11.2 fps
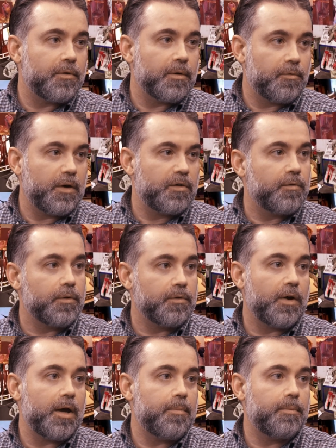a
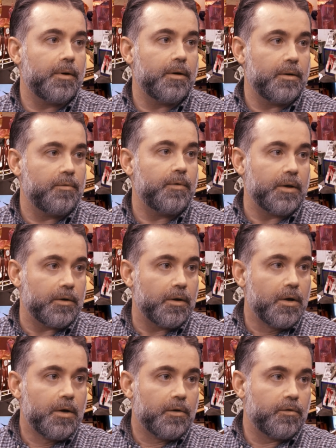festival-type event.
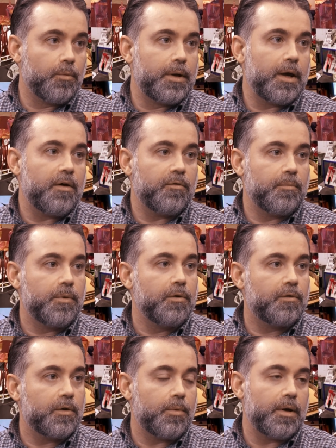So we have
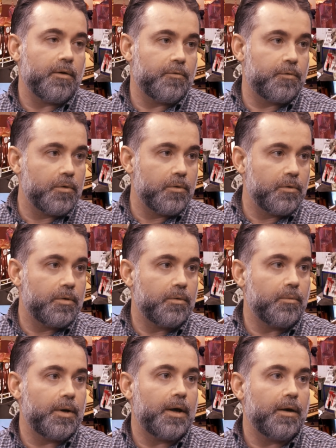music, we have food,
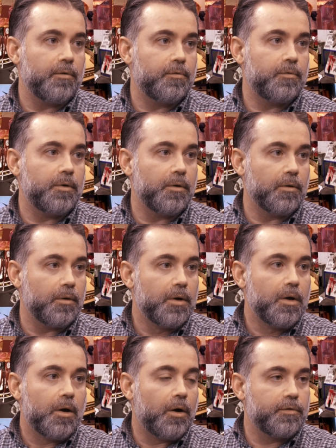we have
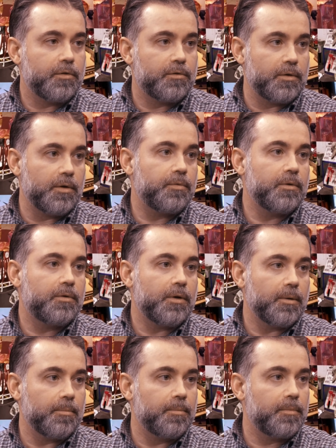all sorts of different
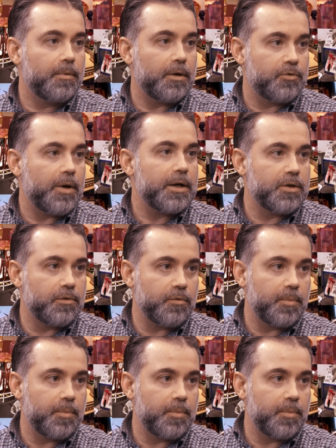attractions for